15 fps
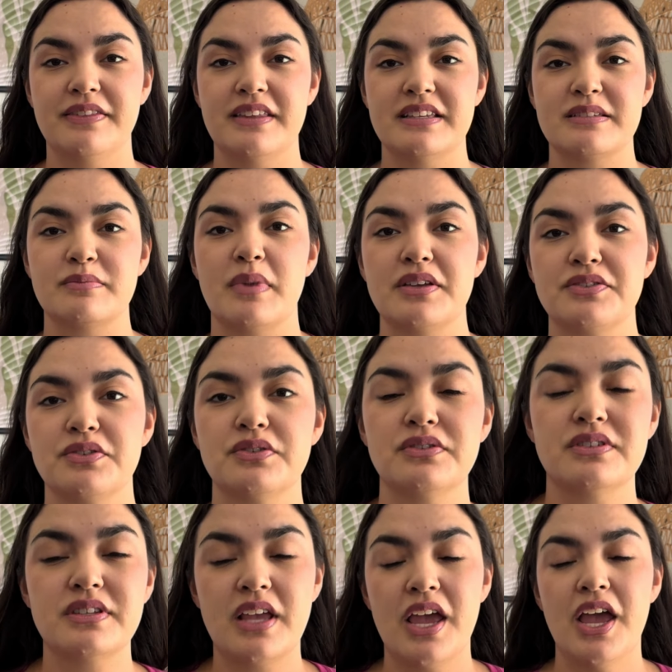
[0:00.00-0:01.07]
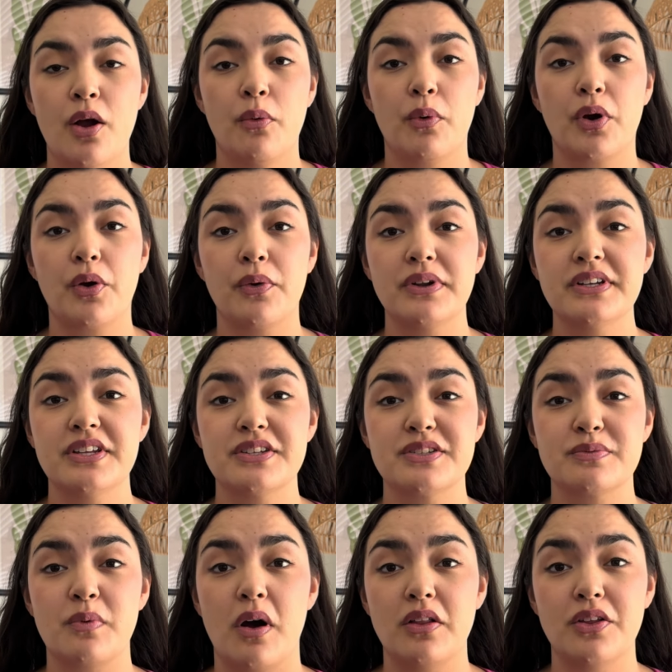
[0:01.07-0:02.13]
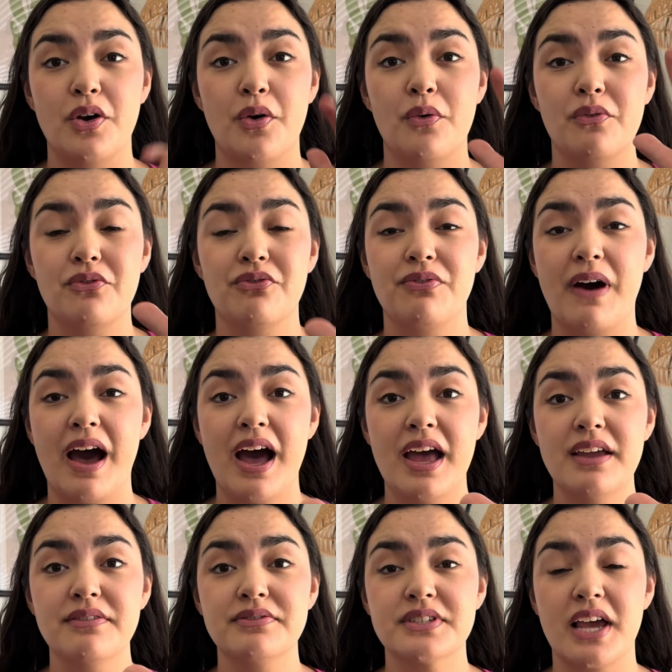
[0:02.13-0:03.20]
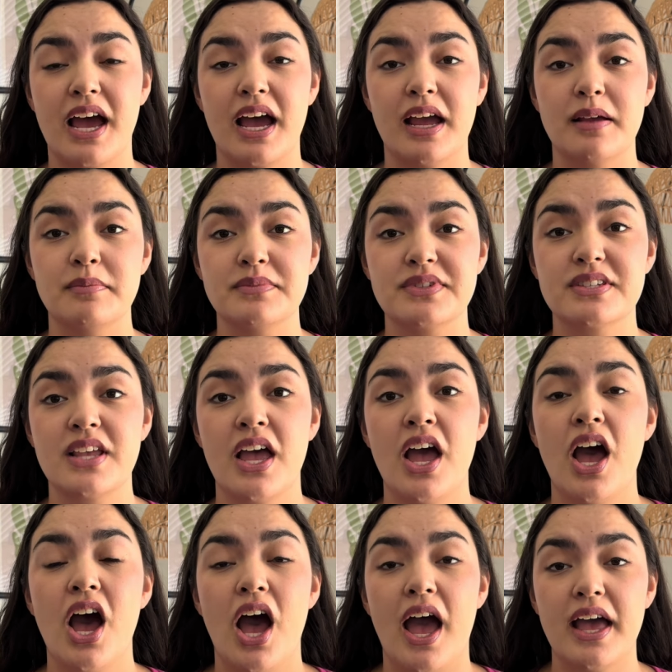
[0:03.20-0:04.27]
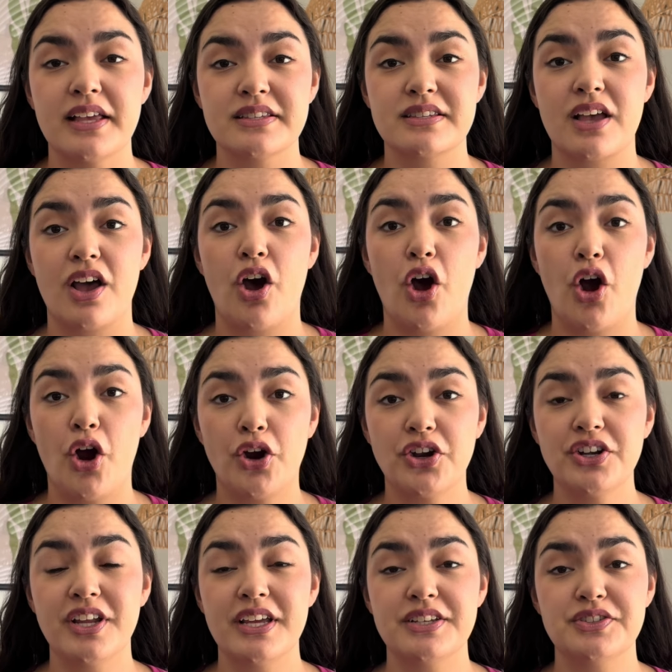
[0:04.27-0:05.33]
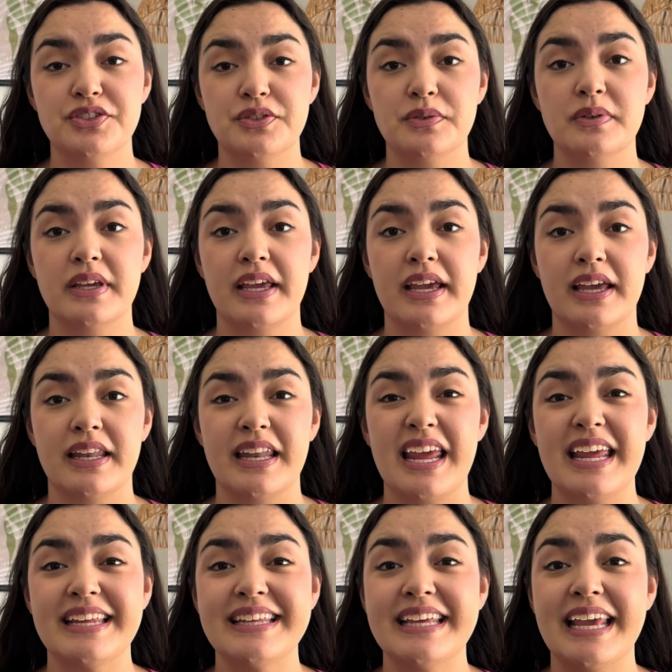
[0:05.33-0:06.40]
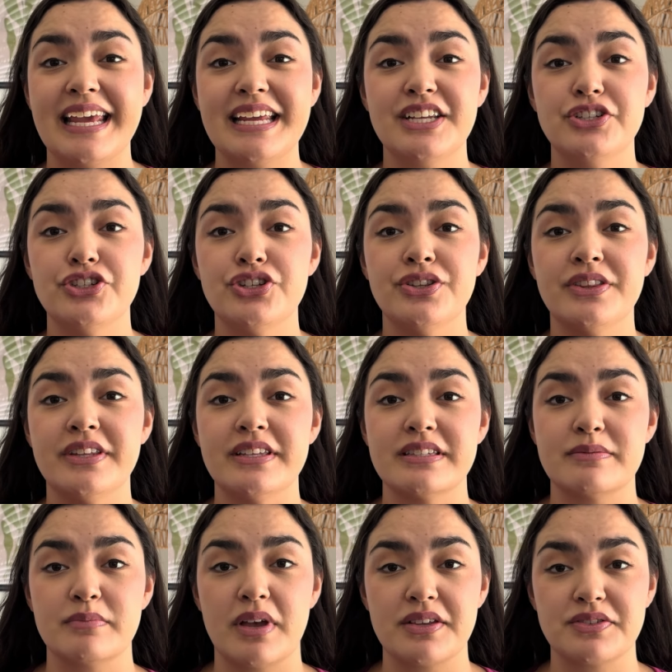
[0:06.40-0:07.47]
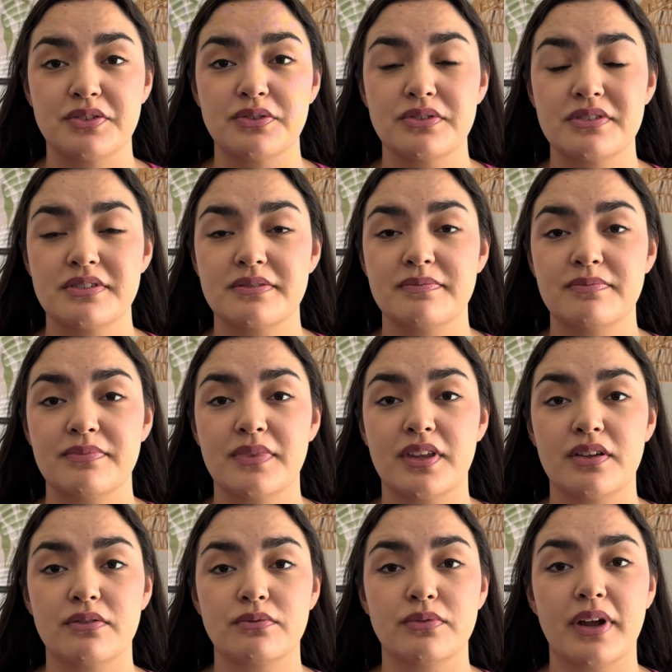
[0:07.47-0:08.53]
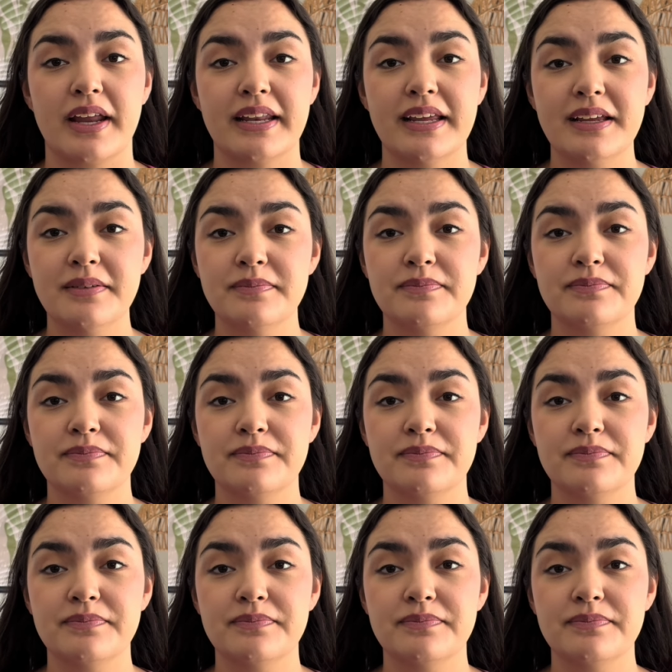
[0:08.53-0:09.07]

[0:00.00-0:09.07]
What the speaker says: these muscles. We're going to swallow 5 times as hard as you can, engaging these muscles. Ready?